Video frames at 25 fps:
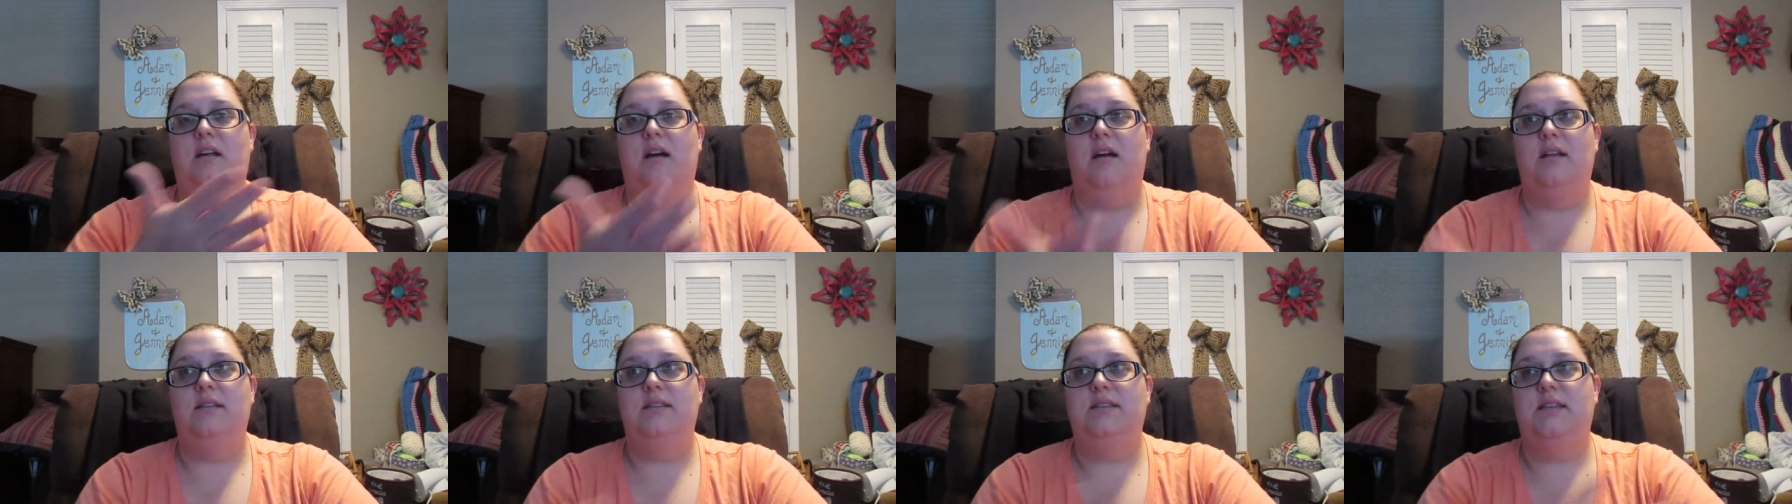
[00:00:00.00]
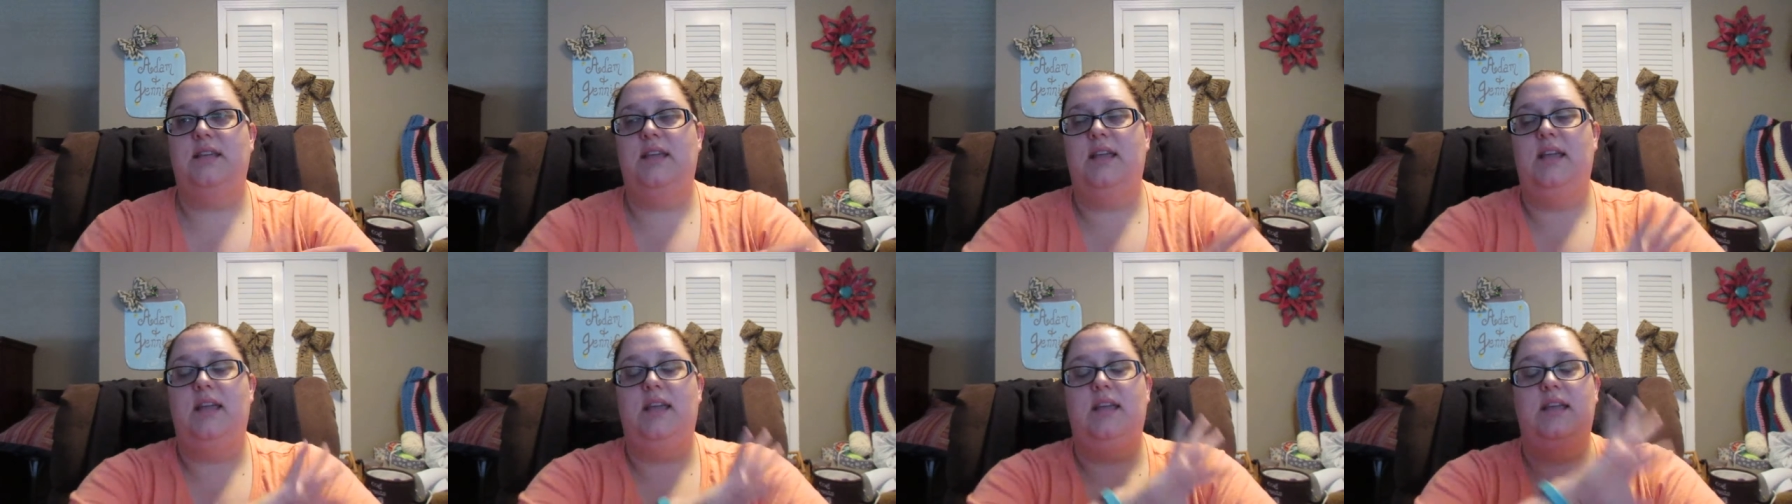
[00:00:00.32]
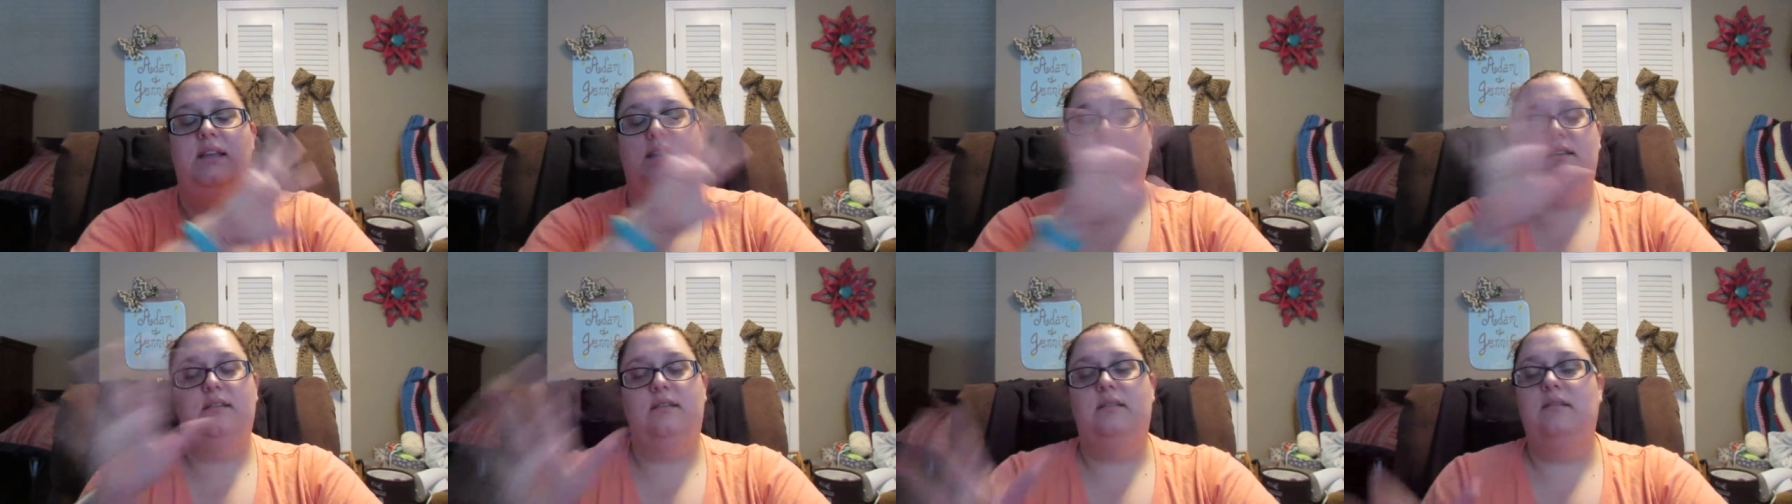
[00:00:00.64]

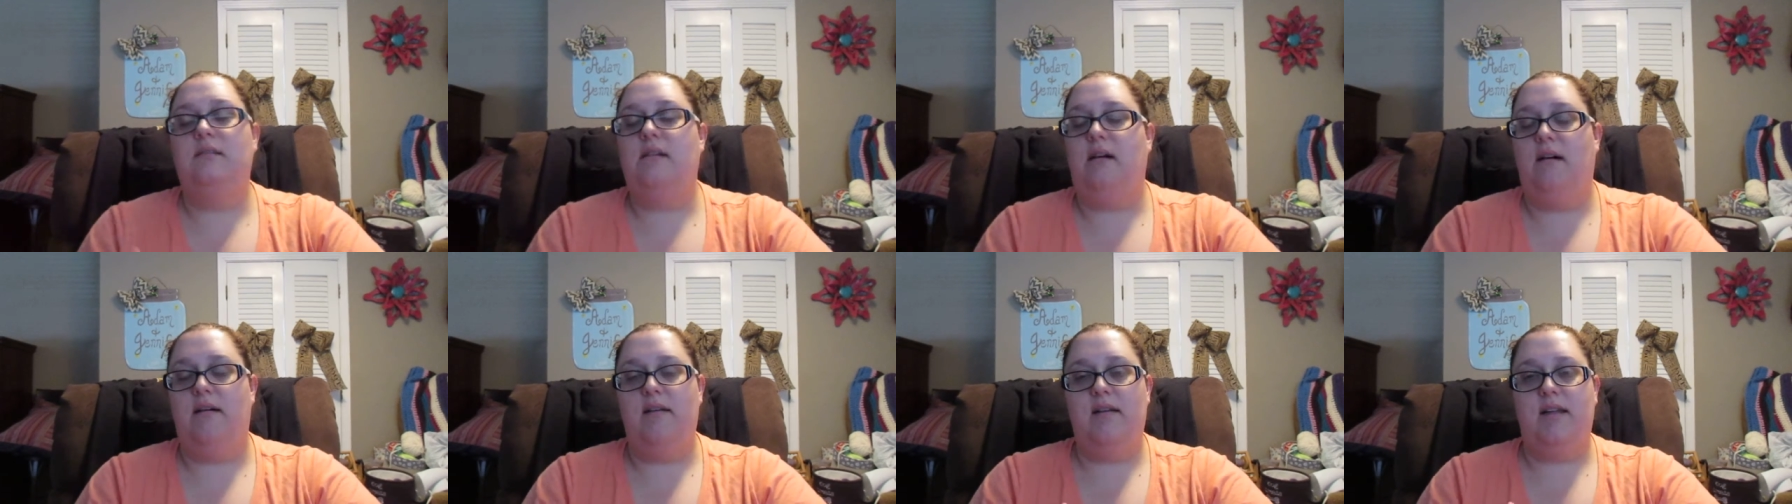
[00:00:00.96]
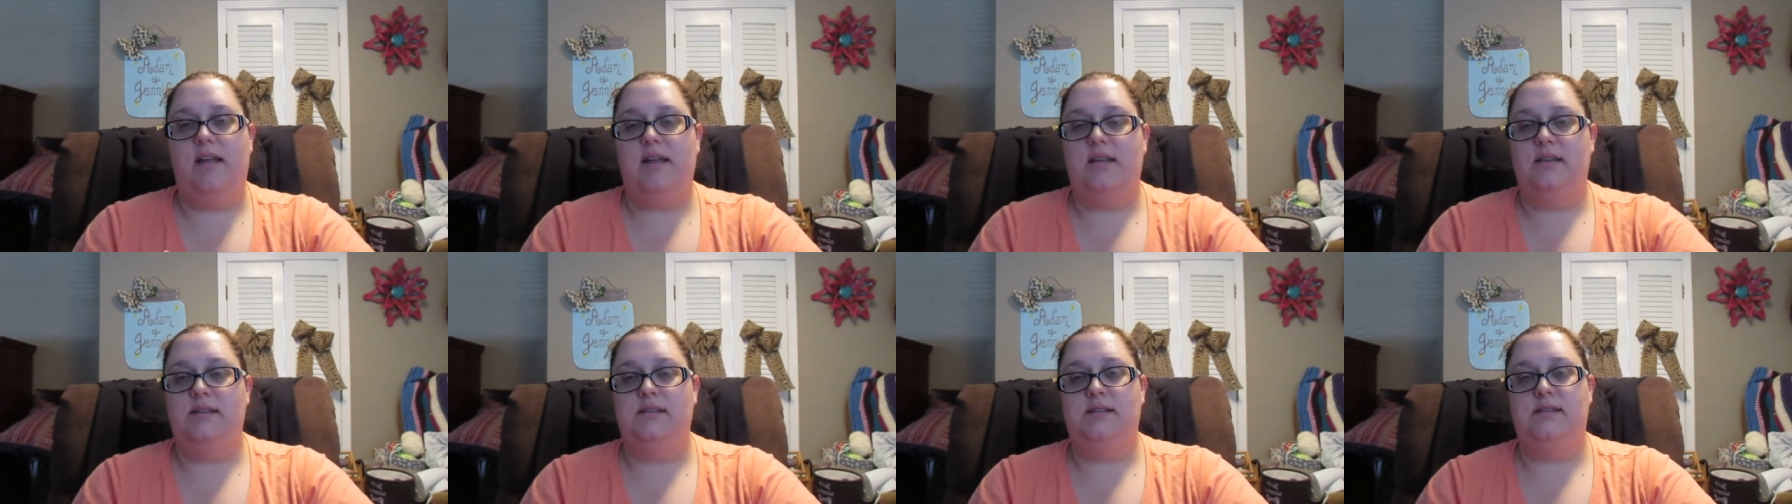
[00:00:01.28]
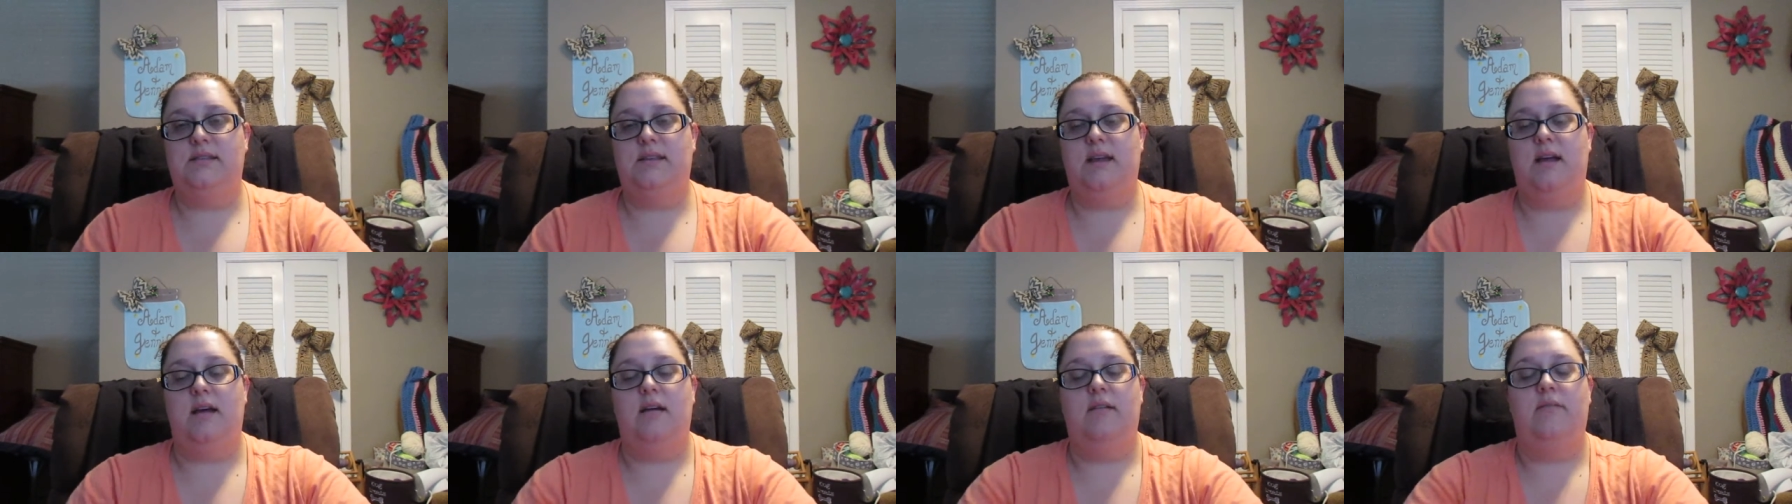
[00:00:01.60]
content, all that kind of
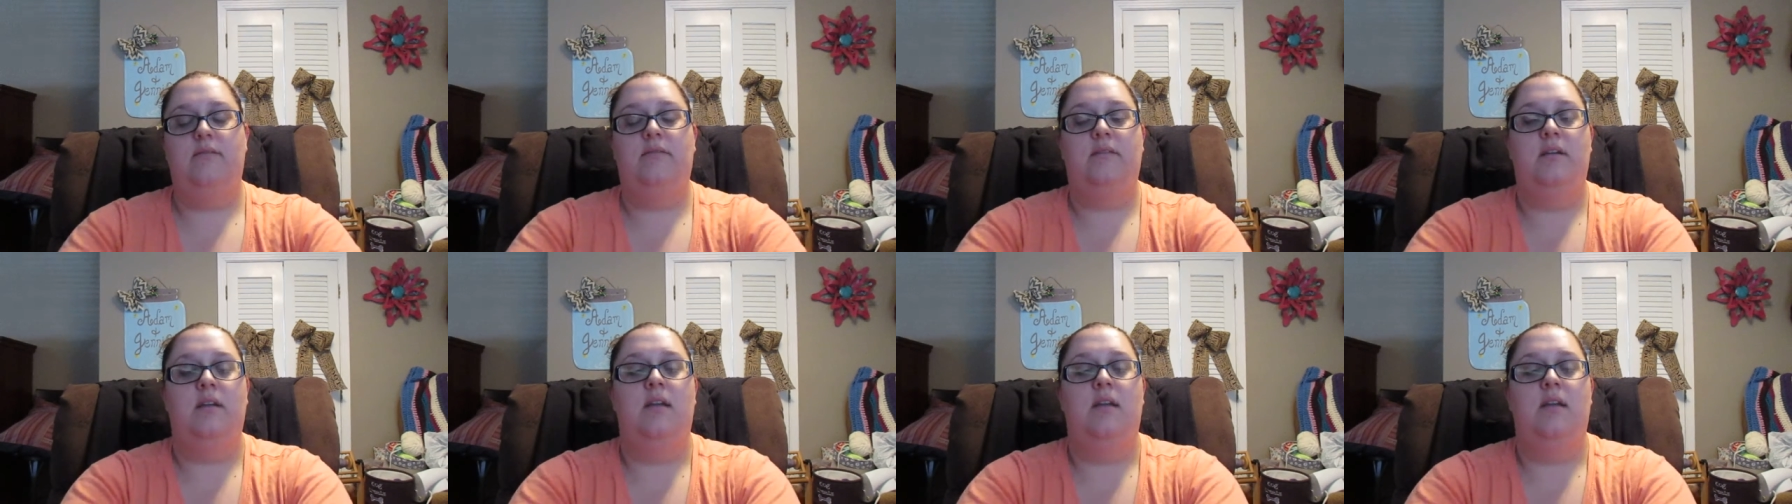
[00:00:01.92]
stuff.